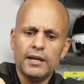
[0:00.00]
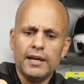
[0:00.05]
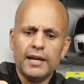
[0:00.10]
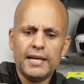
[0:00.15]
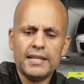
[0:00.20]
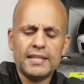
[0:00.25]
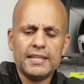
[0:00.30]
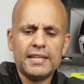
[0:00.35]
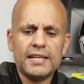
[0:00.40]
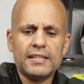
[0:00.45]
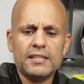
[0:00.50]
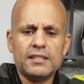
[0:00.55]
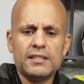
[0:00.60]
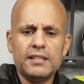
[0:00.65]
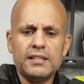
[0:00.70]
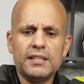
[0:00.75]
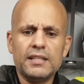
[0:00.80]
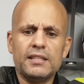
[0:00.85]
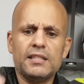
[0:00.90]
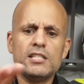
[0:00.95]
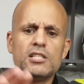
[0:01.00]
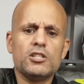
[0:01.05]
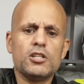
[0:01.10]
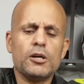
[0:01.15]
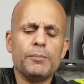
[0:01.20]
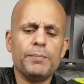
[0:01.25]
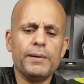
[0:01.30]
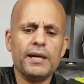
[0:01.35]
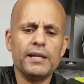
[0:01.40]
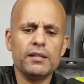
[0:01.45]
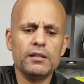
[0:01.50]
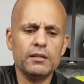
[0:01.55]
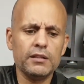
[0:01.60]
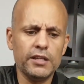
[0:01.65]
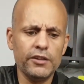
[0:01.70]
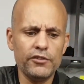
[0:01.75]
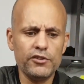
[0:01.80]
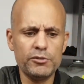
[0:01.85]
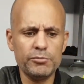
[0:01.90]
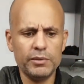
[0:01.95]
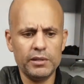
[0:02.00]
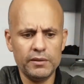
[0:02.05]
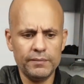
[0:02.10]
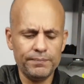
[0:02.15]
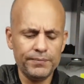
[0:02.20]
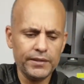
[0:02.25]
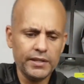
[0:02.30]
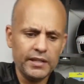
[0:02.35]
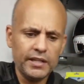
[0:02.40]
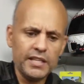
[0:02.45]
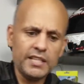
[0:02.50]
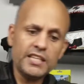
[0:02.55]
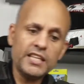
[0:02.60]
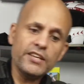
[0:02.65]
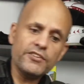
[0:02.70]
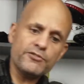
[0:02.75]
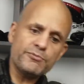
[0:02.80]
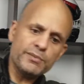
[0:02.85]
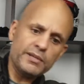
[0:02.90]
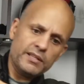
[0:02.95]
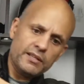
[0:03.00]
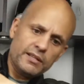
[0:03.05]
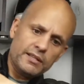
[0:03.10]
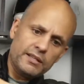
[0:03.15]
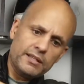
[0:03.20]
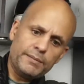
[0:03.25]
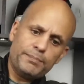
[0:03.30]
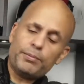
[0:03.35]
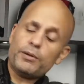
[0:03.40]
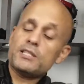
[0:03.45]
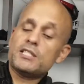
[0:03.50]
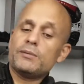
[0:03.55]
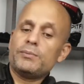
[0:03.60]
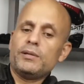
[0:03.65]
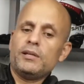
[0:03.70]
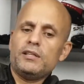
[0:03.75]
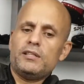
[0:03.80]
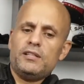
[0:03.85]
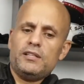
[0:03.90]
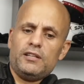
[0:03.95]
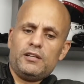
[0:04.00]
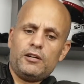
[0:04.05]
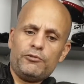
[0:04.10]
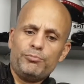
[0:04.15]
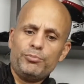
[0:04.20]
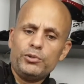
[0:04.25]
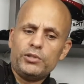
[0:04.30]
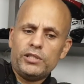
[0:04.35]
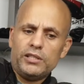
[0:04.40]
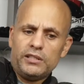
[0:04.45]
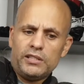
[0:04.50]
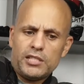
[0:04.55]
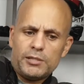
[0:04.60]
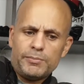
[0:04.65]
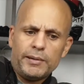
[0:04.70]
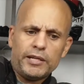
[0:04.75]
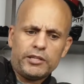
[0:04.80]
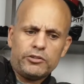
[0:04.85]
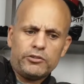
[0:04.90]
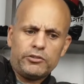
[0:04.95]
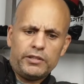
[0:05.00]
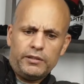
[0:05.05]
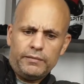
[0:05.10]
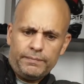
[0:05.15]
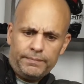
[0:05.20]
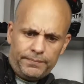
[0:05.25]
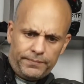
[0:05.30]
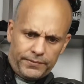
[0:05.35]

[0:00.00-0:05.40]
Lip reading: And another thing that this top handle gives me, it gives me the possibility of putting this battery